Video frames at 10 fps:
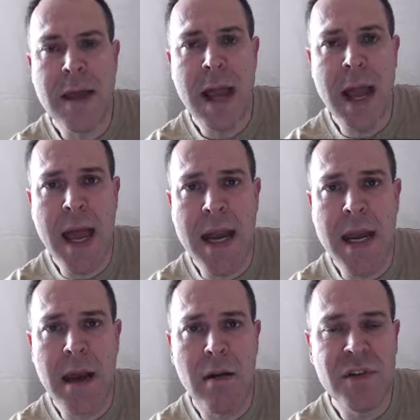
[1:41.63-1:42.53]
And
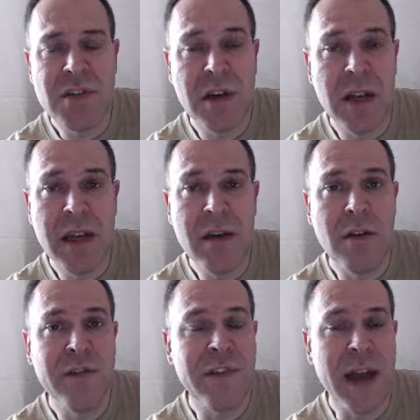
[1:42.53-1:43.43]
obviously they did
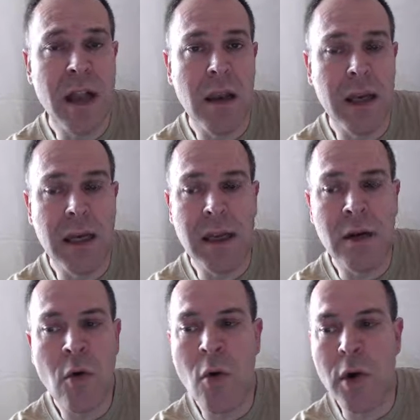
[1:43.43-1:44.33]
not fail in
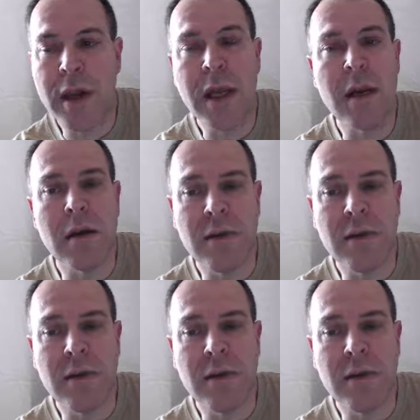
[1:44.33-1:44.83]
court either.